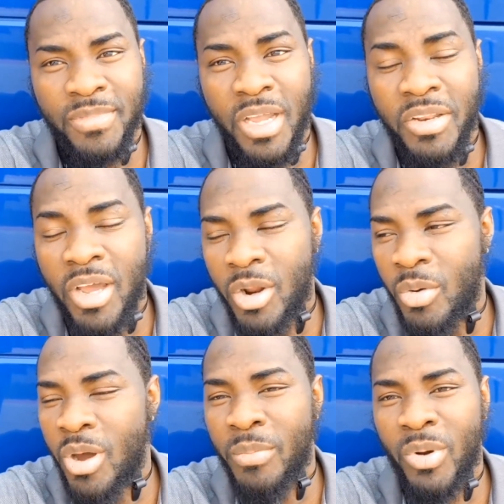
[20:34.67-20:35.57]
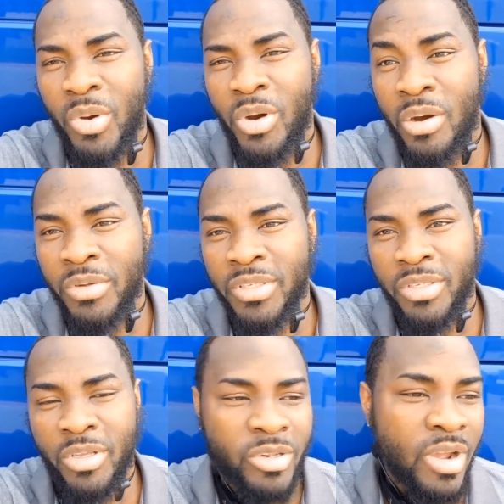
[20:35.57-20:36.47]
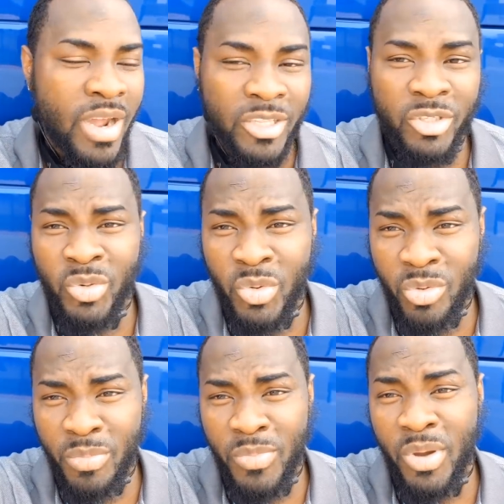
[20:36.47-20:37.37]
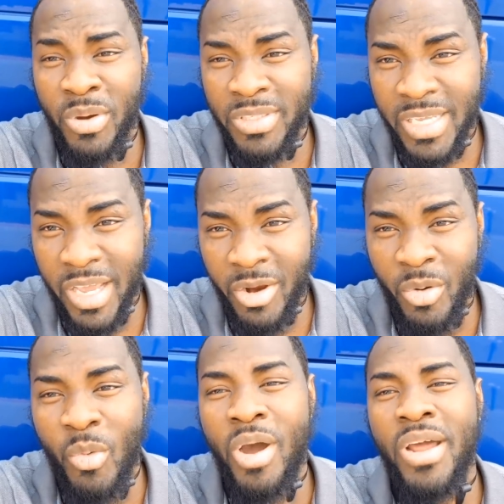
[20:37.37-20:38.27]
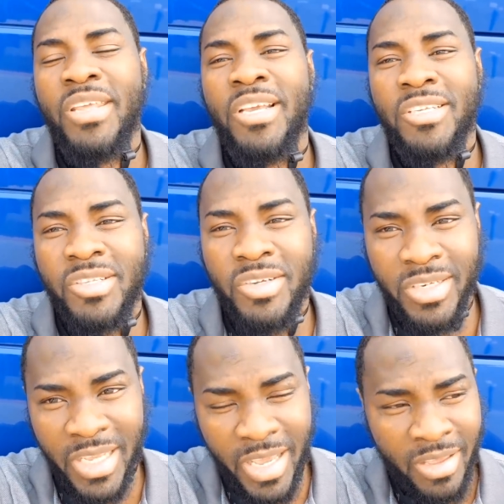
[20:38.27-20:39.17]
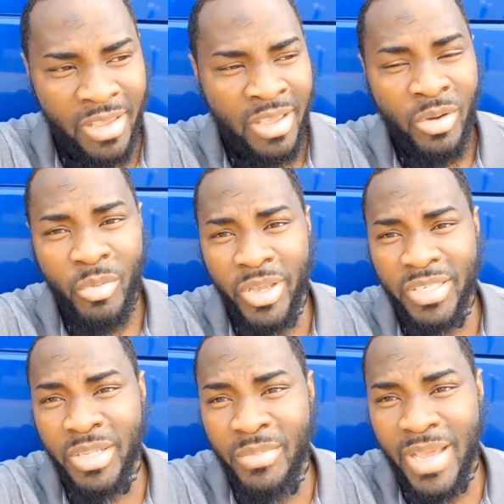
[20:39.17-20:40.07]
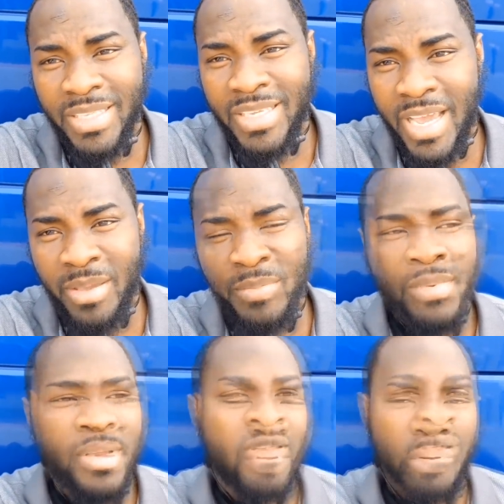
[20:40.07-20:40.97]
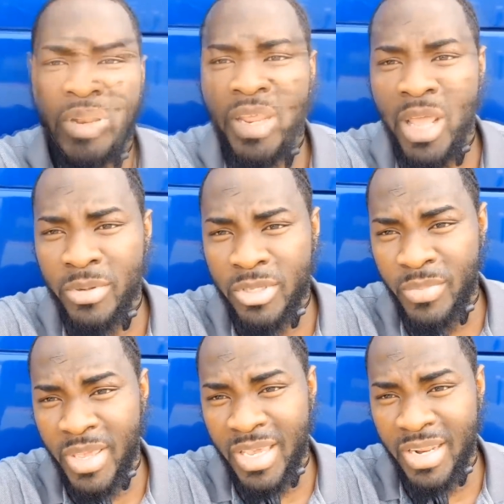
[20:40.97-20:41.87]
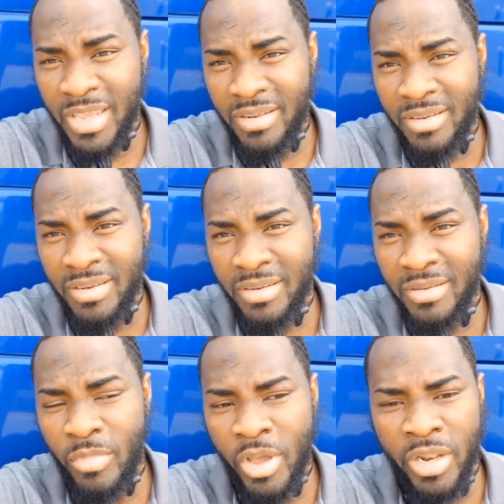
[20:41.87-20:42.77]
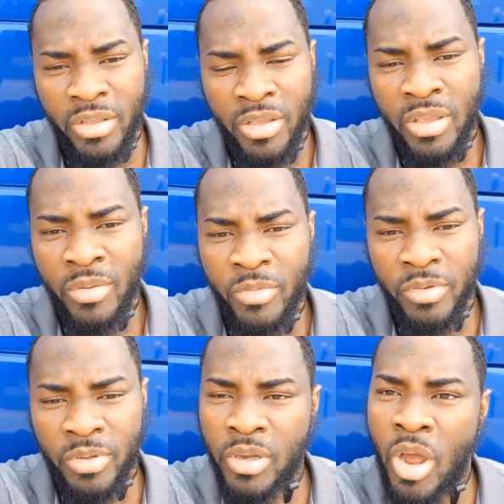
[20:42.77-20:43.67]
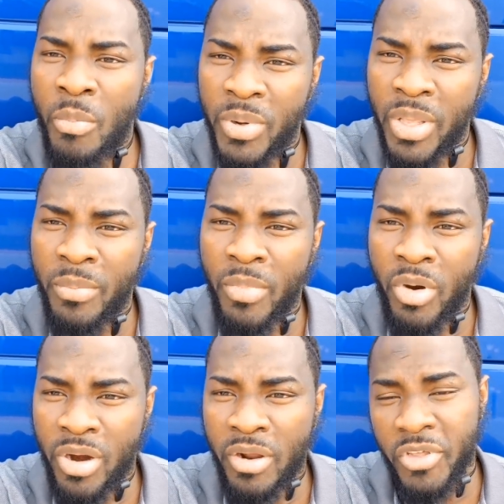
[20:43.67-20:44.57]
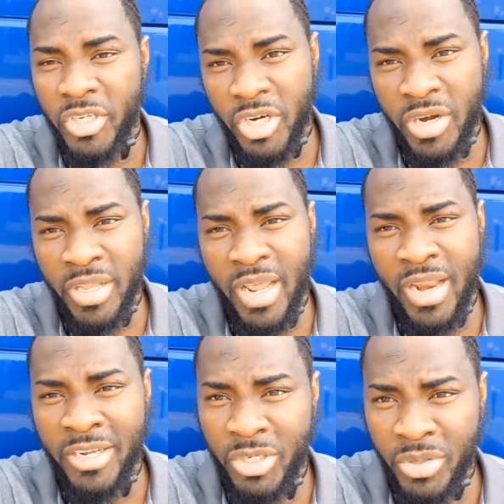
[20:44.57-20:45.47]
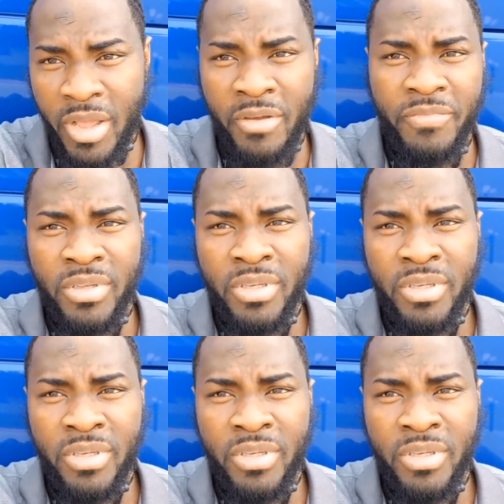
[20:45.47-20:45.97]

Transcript: another one blowout. You know, I got two blowout tire. One yesterday, wasted my time, couldn't able to make it in. Well, complete more of the journey that I should have.